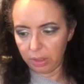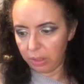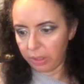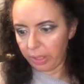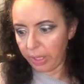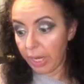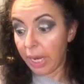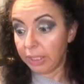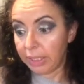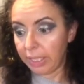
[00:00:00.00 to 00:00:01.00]
okay,
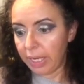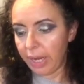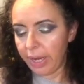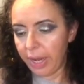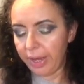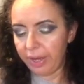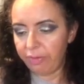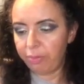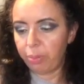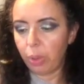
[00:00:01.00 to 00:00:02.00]
then I have
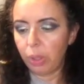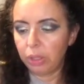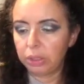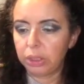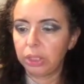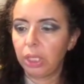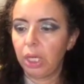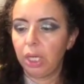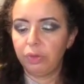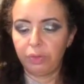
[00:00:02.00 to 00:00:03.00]
bought
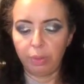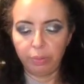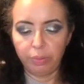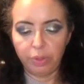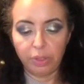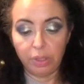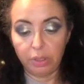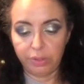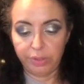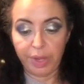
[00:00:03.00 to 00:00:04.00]
from the
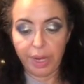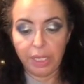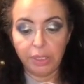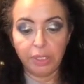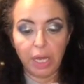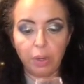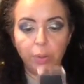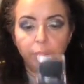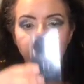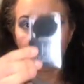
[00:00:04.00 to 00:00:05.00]
sale now
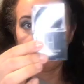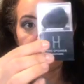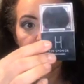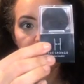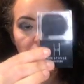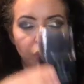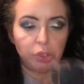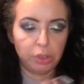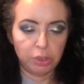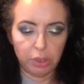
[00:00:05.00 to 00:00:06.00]
the sponge.
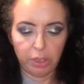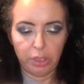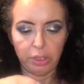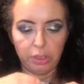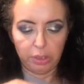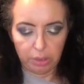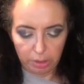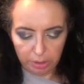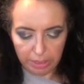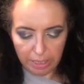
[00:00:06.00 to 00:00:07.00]

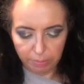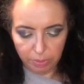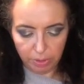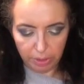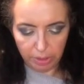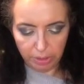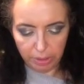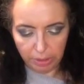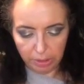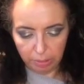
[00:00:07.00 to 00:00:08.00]
It comes in
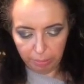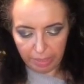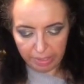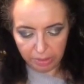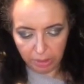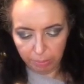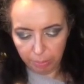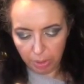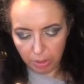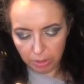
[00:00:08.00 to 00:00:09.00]
this plastic
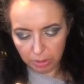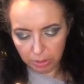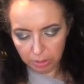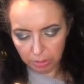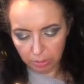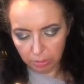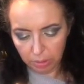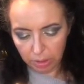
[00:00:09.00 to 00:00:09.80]
box, so